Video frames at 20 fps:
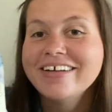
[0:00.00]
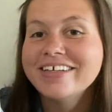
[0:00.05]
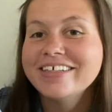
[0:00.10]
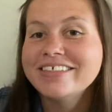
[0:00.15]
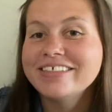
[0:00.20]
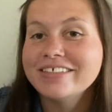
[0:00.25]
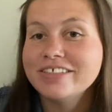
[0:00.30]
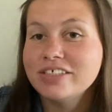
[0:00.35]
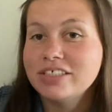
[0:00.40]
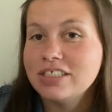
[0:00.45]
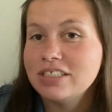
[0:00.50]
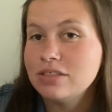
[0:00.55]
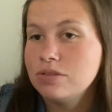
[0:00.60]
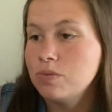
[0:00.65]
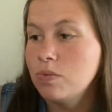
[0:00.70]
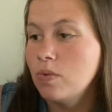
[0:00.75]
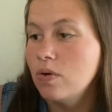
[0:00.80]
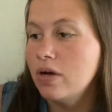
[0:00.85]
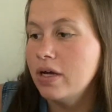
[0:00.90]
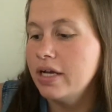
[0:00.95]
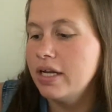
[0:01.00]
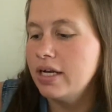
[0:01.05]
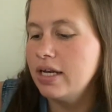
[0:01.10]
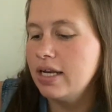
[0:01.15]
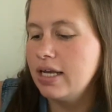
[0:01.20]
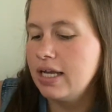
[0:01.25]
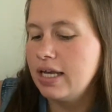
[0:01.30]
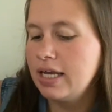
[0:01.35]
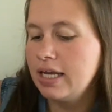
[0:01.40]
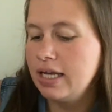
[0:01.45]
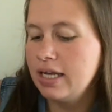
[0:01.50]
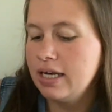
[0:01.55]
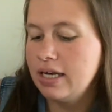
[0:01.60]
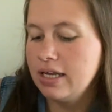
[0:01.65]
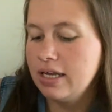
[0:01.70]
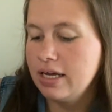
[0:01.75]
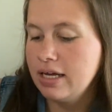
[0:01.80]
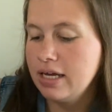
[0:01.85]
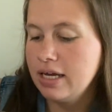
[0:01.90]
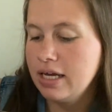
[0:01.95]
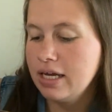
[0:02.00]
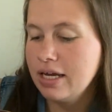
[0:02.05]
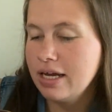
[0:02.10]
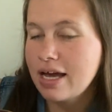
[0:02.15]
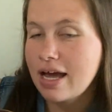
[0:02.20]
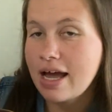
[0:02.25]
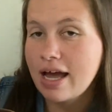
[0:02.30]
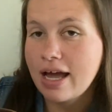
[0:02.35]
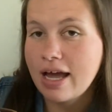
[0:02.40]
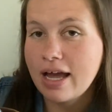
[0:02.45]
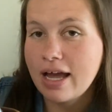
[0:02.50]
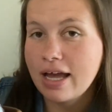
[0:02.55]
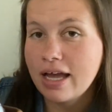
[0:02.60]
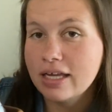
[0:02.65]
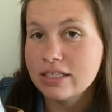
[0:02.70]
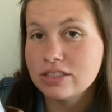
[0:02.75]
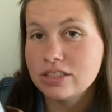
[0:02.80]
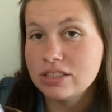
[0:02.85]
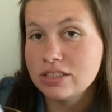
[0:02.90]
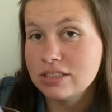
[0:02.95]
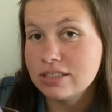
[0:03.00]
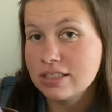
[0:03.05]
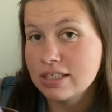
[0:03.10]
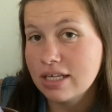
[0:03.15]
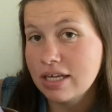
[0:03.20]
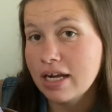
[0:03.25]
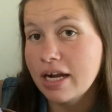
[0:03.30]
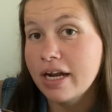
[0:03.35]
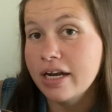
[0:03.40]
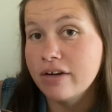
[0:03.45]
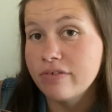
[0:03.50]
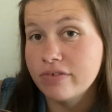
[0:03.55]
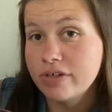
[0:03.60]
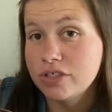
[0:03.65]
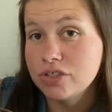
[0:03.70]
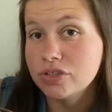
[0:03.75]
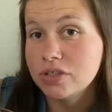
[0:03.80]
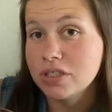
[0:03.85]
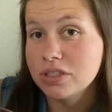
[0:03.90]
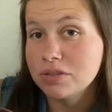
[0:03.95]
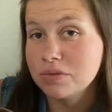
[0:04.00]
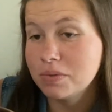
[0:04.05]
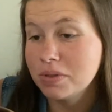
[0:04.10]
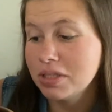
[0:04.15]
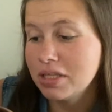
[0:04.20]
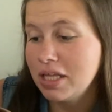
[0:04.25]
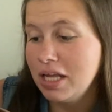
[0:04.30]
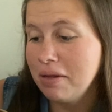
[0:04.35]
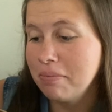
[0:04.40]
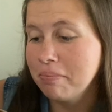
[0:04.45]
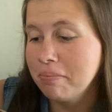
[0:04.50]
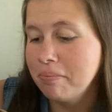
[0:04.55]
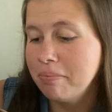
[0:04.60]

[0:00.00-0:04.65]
So she's 1 and she's kind of untrustworthy,